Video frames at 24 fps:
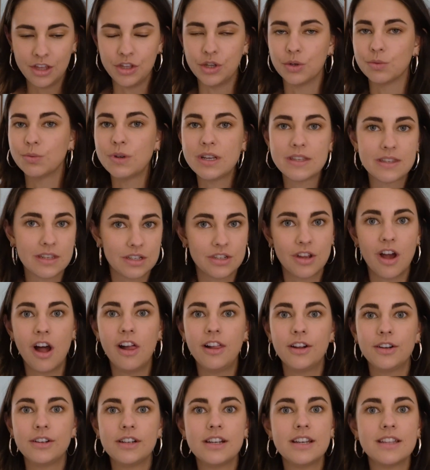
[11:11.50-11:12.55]
your risk
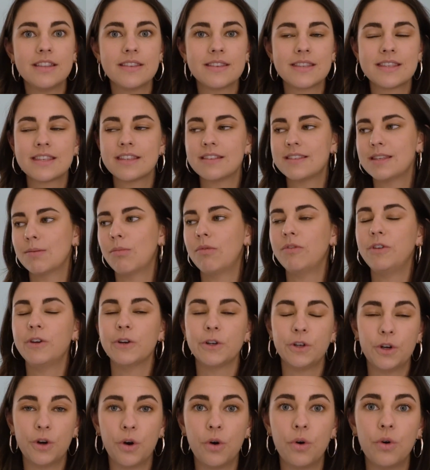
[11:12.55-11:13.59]
tolerance, some of
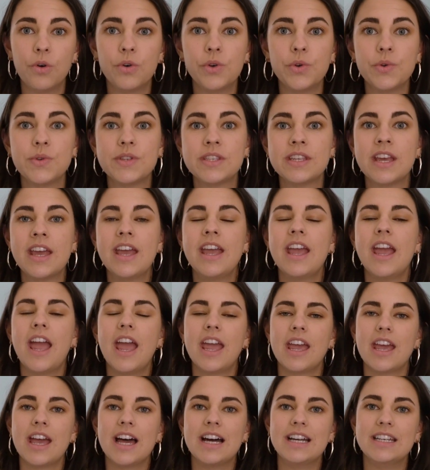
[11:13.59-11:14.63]
your goals,
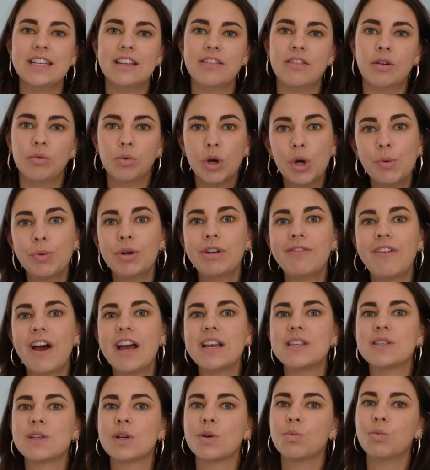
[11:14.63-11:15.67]
and the
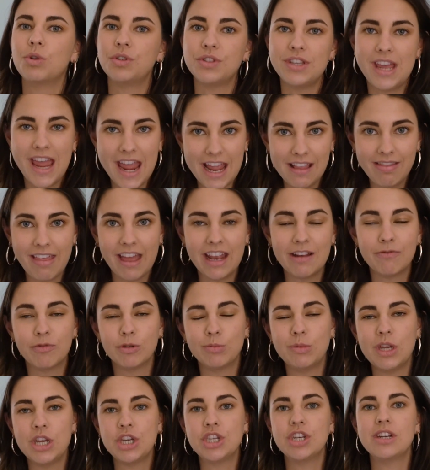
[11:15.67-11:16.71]
robo-advisor will take that
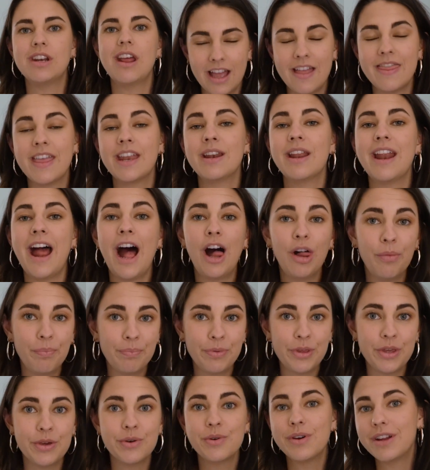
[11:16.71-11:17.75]
information and then
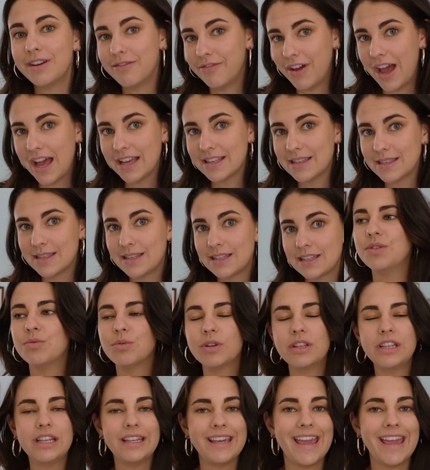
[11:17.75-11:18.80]
help you invest. You
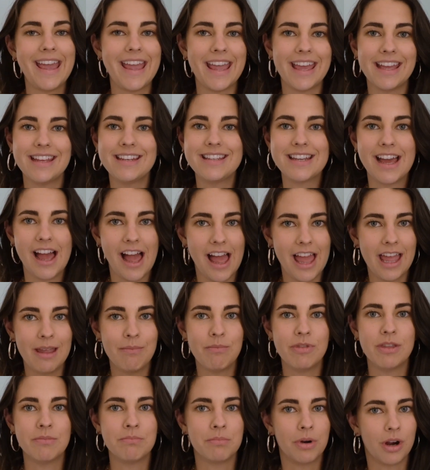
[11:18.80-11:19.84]
really can't
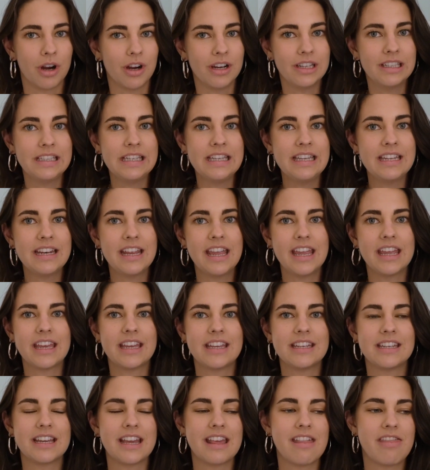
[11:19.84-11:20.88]
time the market,
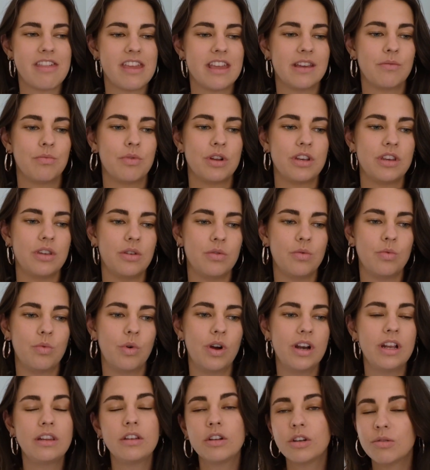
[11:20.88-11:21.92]
and I think when you
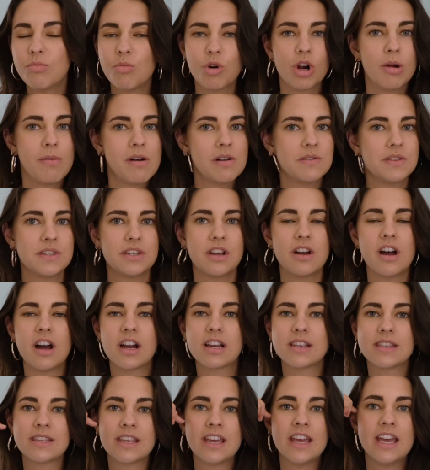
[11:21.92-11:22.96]
want to learn more about
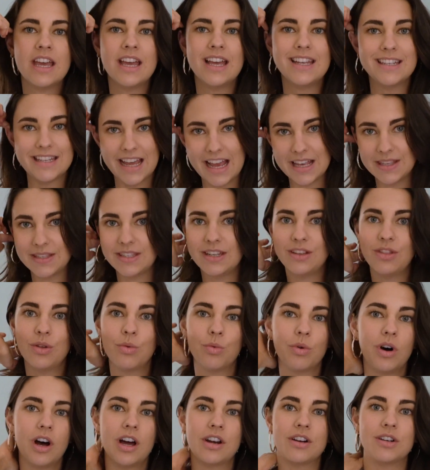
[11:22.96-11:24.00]
stocks, testing the
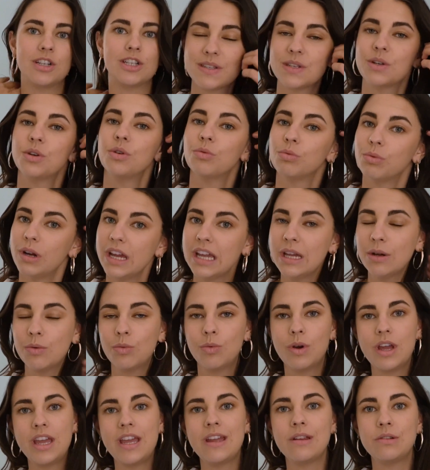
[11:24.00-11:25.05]
waters is a great
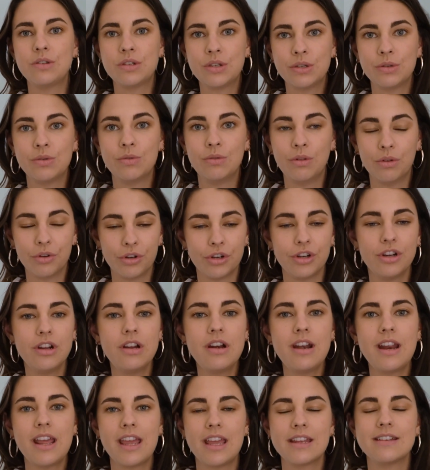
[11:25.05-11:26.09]
way to
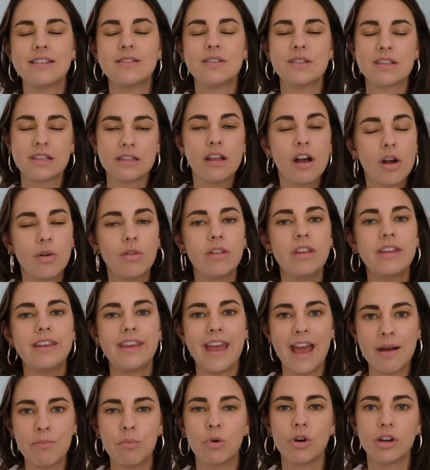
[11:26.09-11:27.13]
learn and to slowly
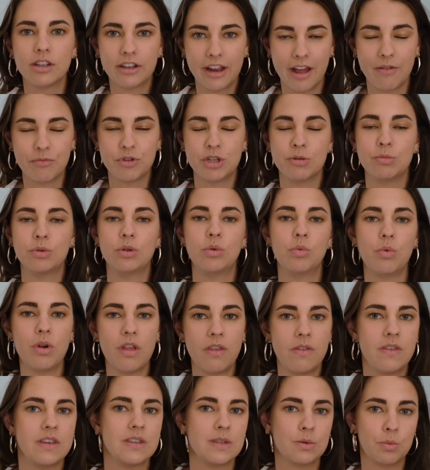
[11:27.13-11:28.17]
get more comfortable
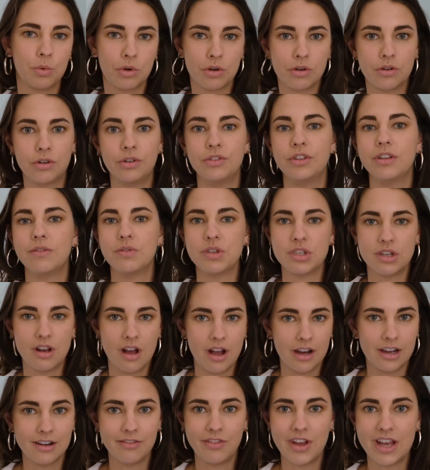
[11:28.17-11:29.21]
with this world of
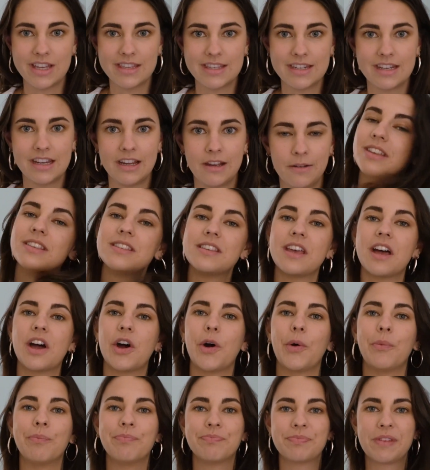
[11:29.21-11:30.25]
stock investing.
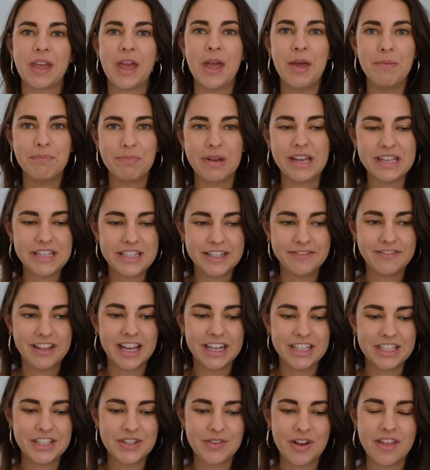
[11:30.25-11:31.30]
So best of
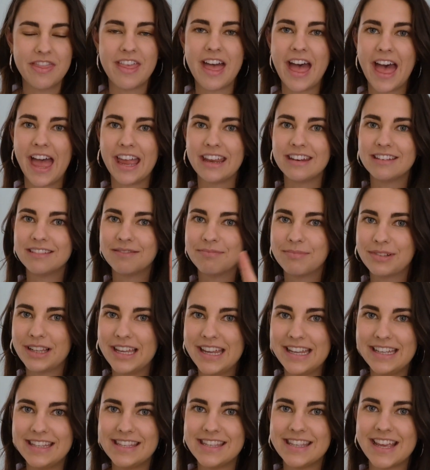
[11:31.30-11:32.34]
luck to you on that.
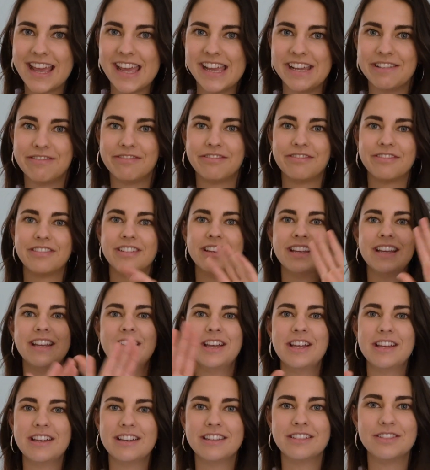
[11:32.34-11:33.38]
Play it safe.
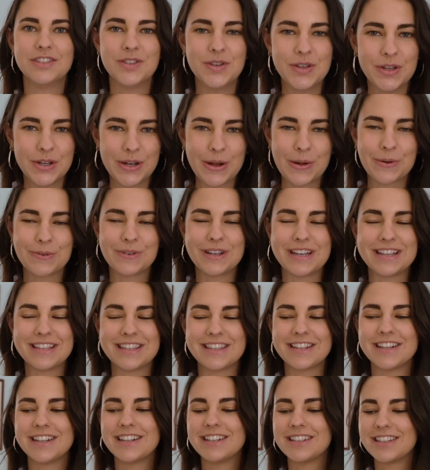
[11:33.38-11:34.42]
Do your own
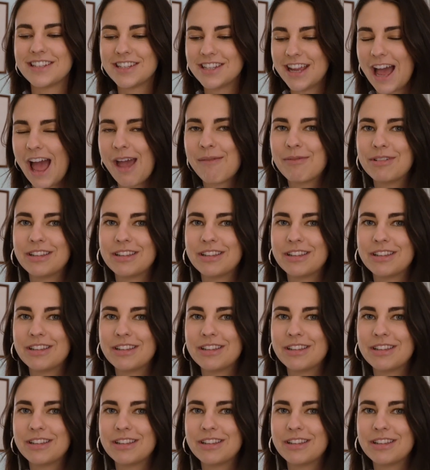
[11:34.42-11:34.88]
research. I